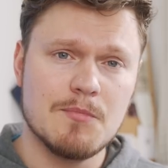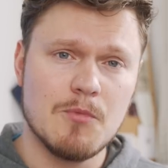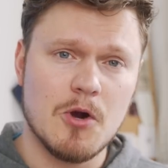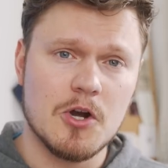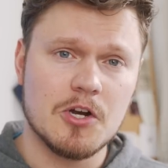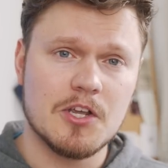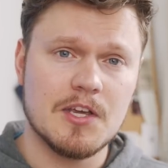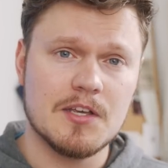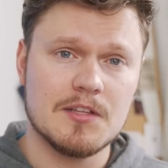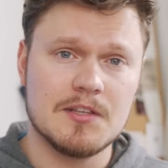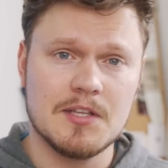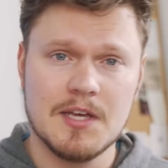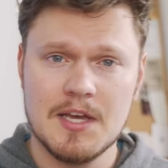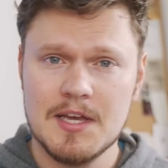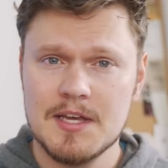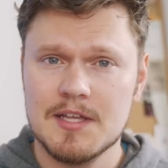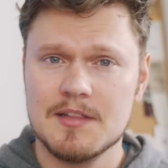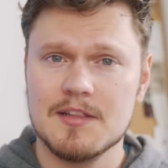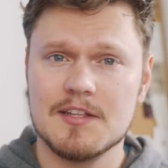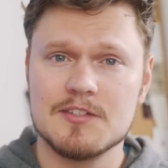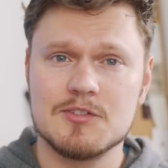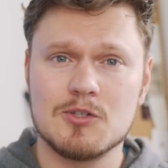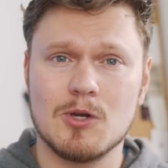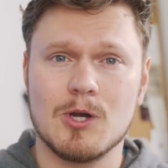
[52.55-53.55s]
market.
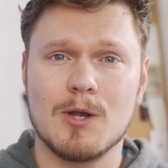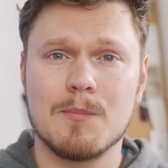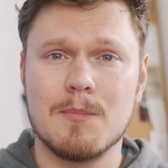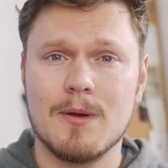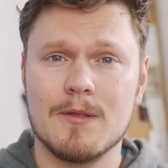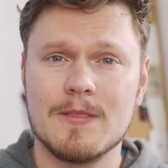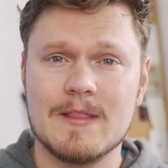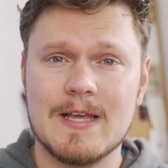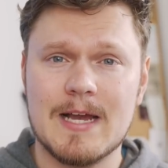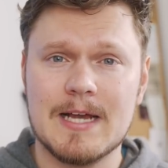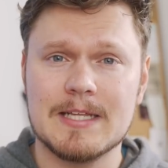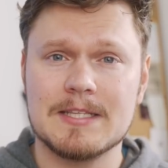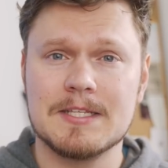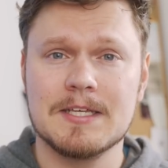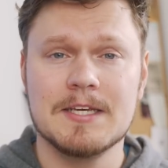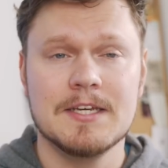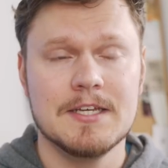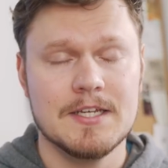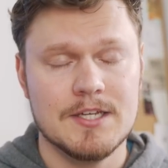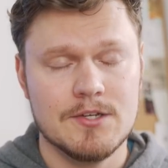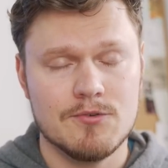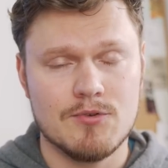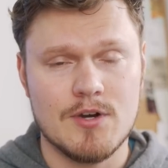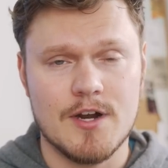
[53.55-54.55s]
Let's talk about that
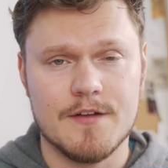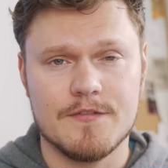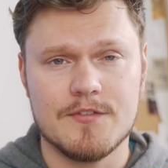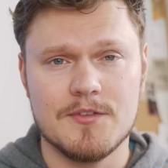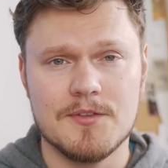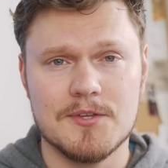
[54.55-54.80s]
right after